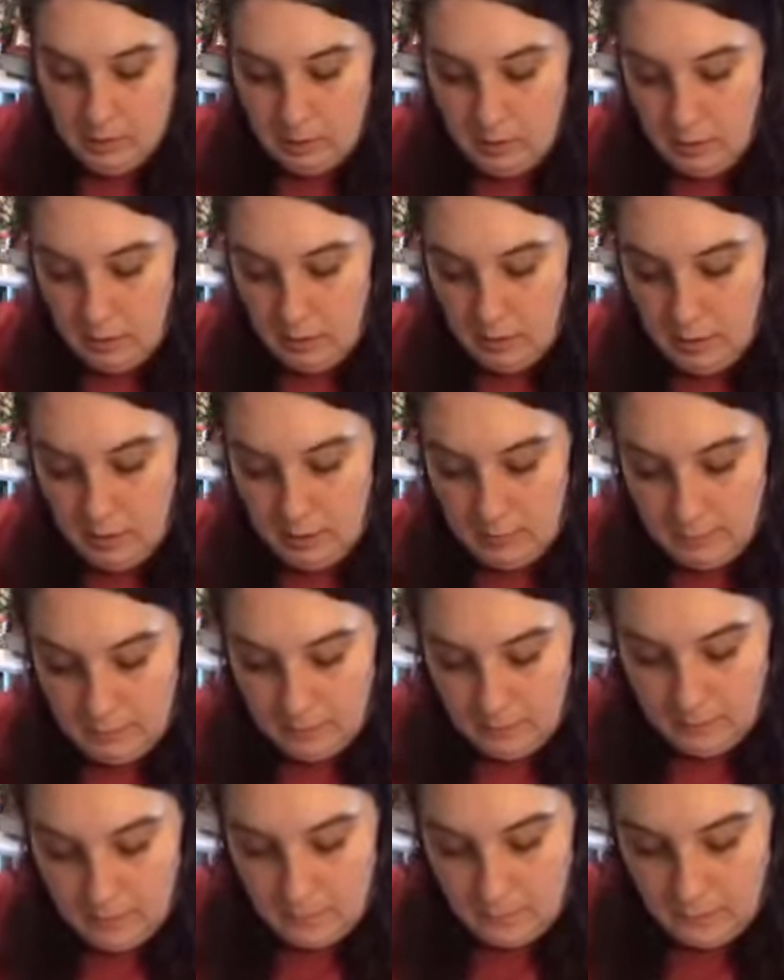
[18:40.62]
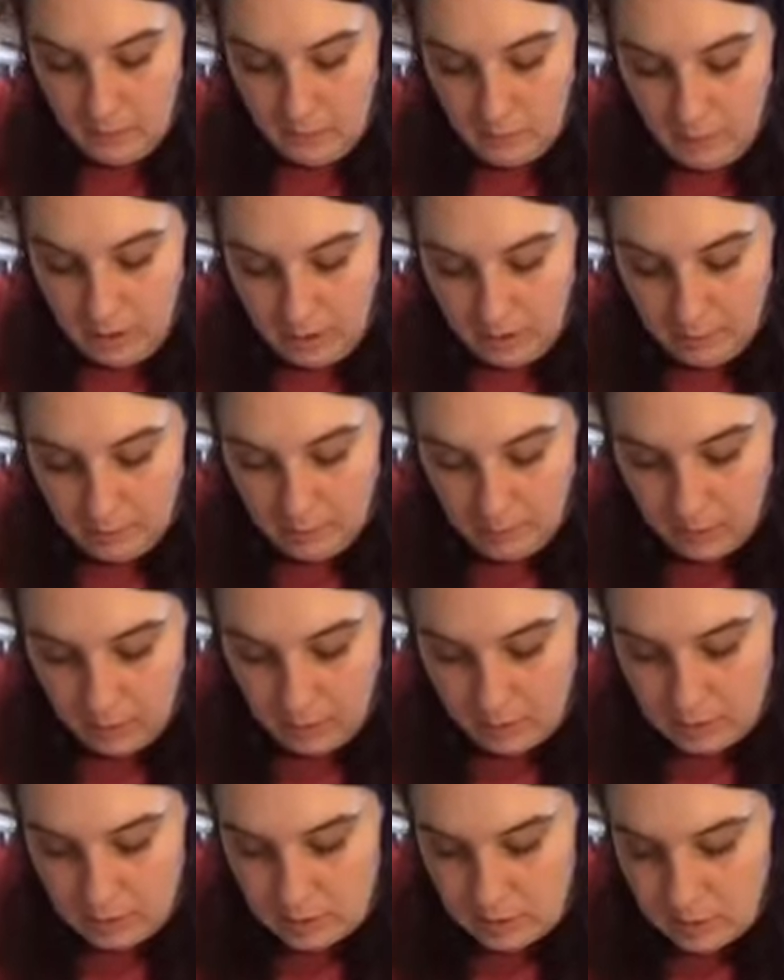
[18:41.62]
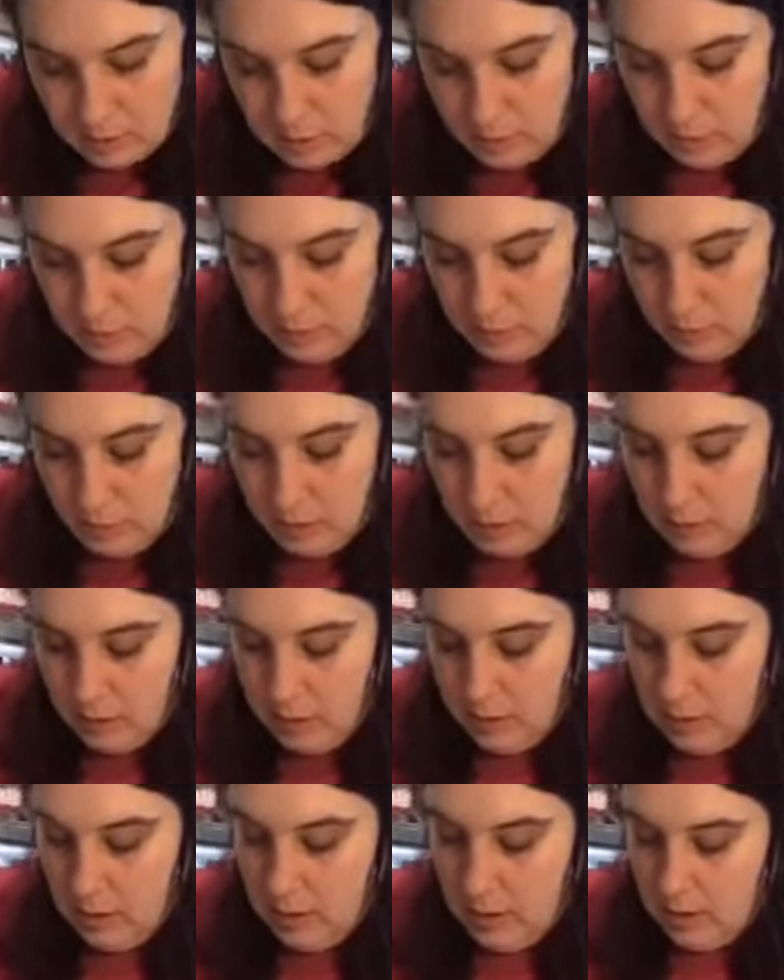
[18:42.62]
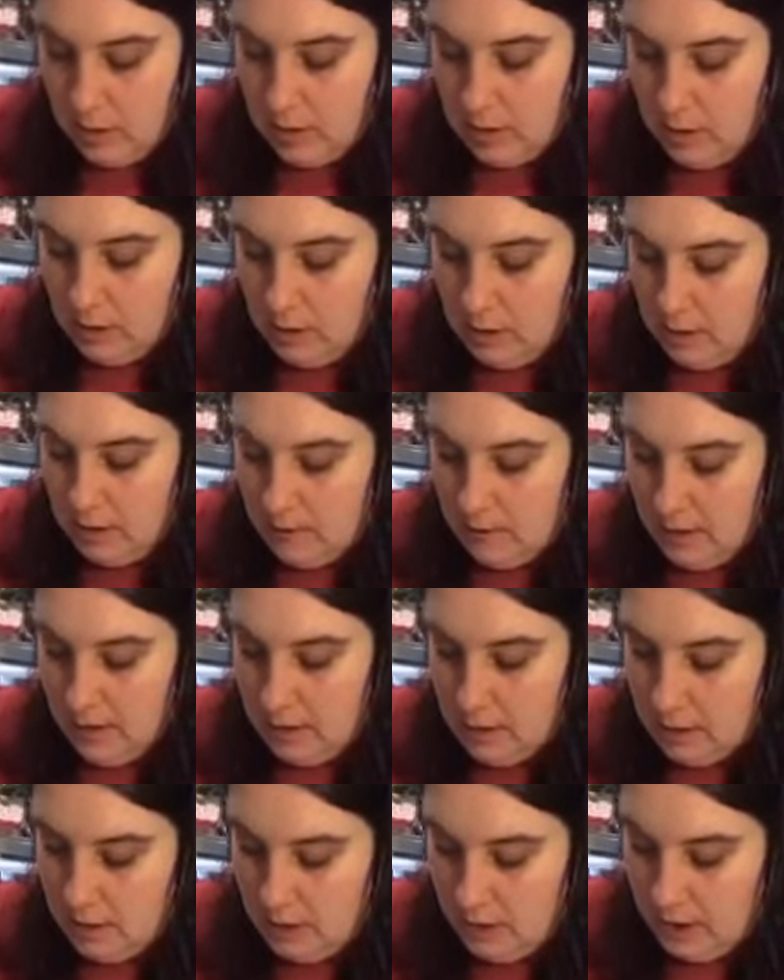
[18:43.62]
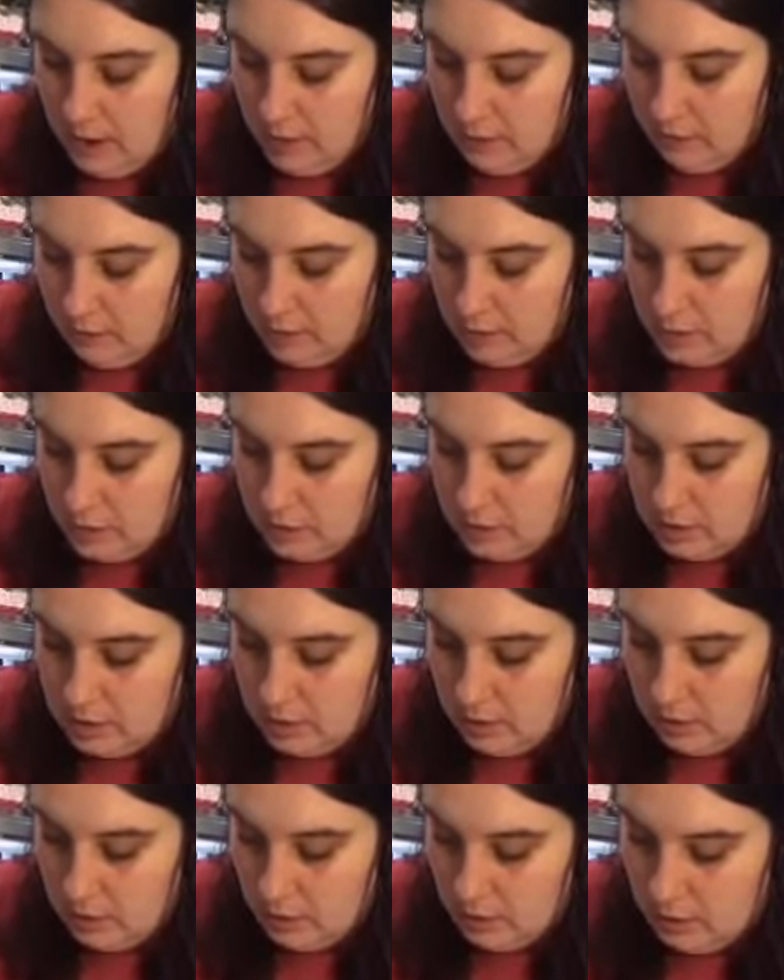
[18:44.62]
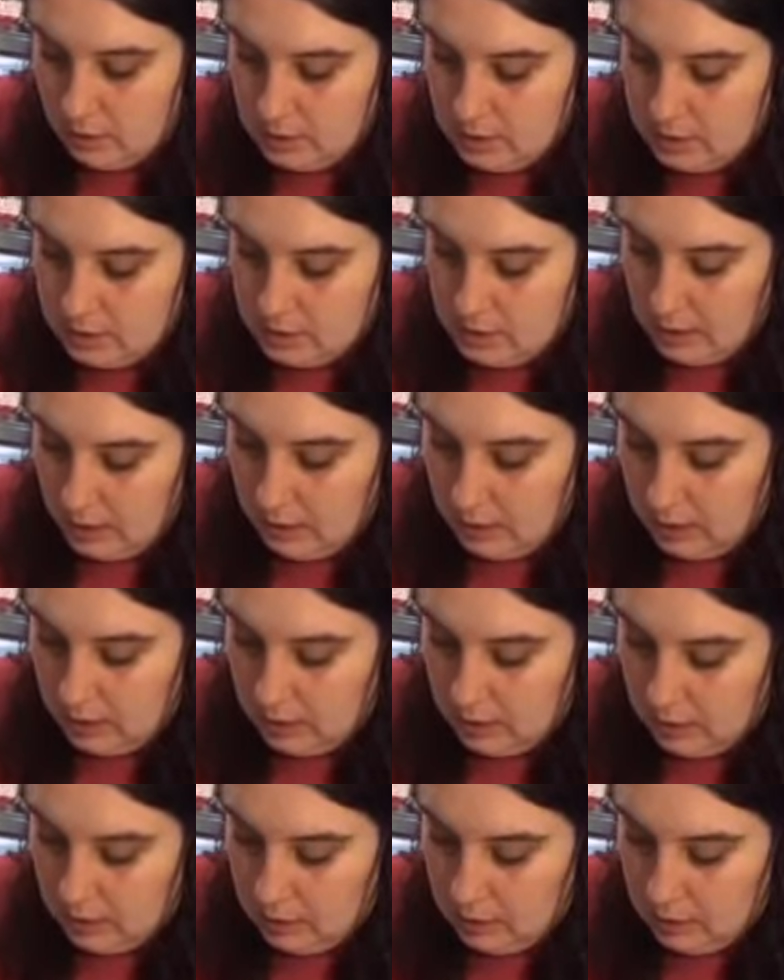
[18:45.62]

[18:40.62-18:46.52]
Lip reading: Okay, so I'm going to let that dry for just a second